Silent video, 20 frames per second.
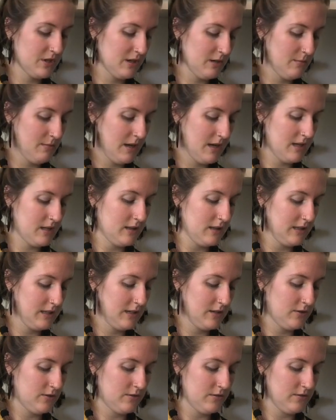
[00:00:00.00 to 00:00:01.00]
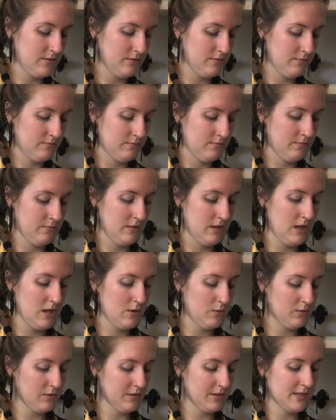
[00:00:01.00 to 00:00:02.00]
gonna make little
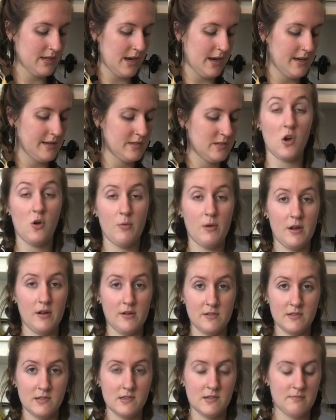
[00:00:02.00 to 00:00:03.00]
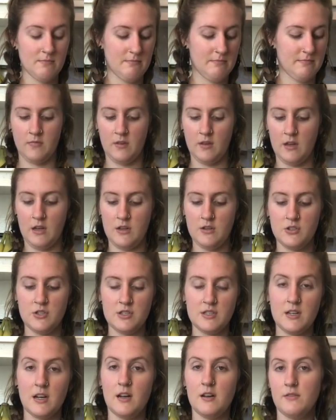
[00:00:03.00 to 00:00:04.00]
equal-sized dough balls. And it's
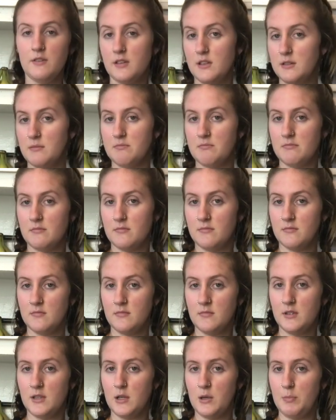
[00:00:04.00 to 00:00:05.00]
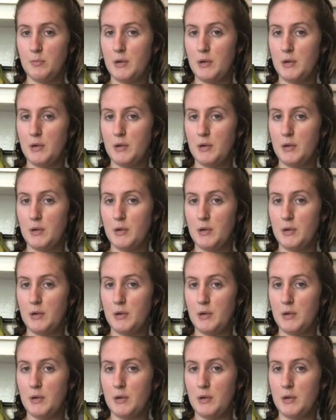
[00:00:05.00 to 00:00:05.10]
just kind of a little